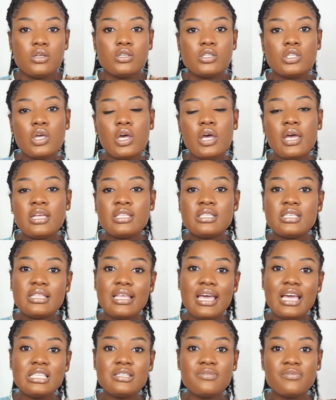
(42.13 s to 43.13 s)
So in
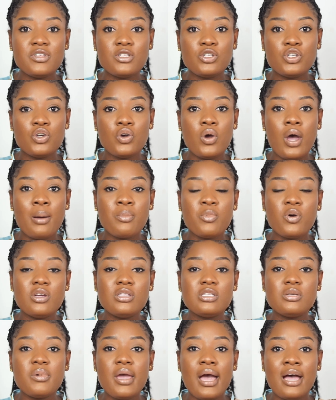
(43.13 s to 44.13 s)
today's video, I'm
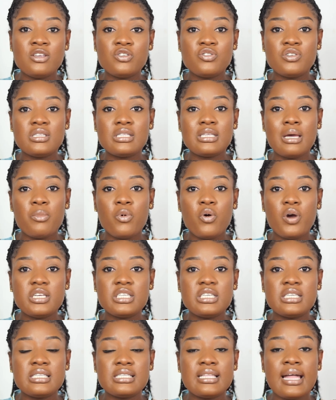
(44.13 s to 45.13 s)
going to be answering some
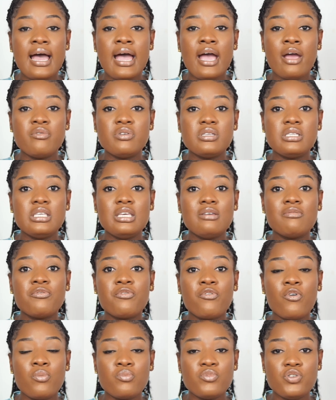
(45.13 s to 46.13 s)
questions that I received
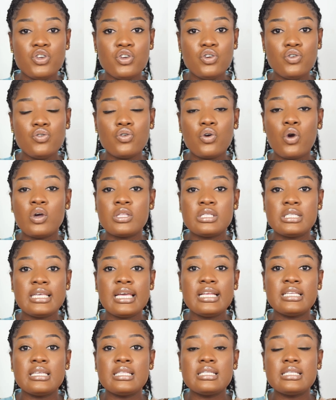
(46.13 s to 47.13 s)
from you
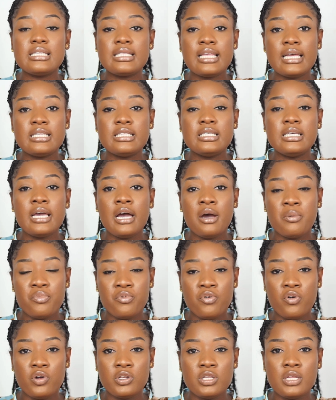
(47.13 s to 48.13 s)
concerning study
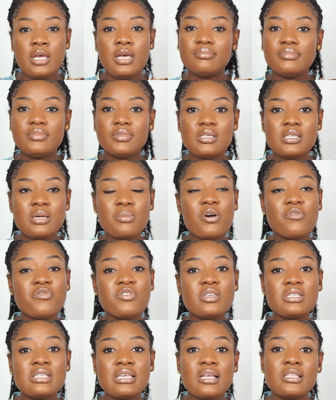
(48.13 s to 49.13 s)
abroad. Some of
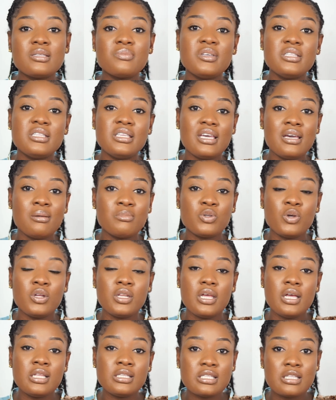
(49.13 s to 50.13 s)
you sent me DMs
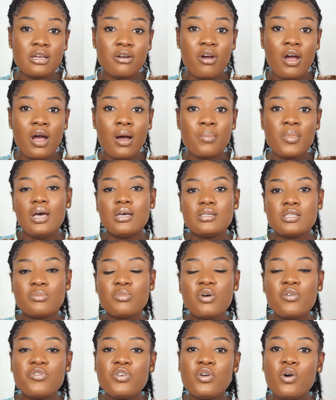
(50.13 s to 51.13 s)
on Instagram.
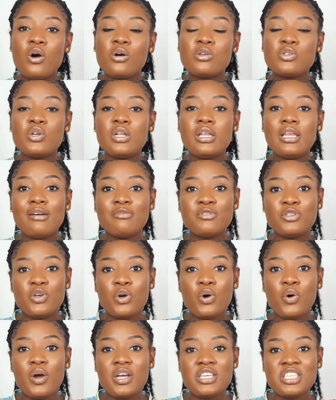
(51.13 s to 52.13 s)
Some of you also left
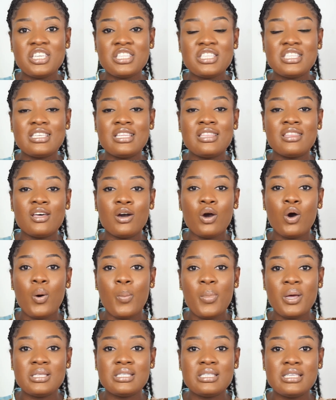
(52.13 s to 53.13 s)
your questions in the
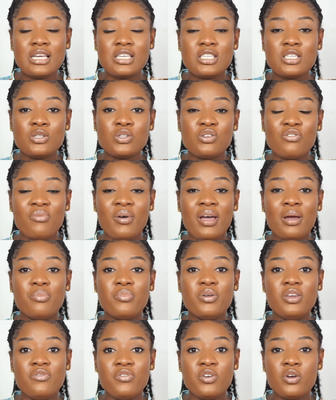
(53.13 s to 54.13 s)
comment sections of my
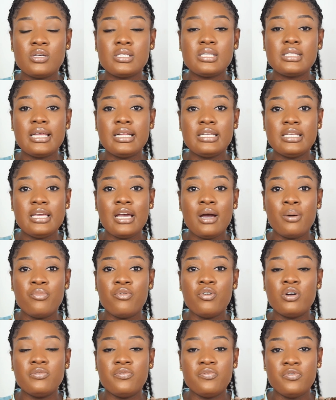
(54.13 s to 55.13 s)
previous study
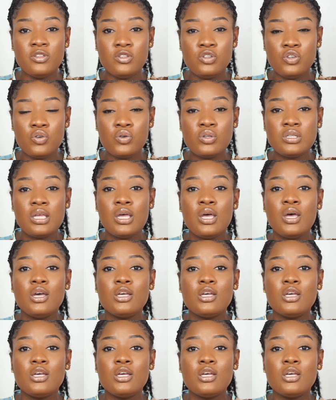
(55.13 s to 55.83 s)
abroad videos.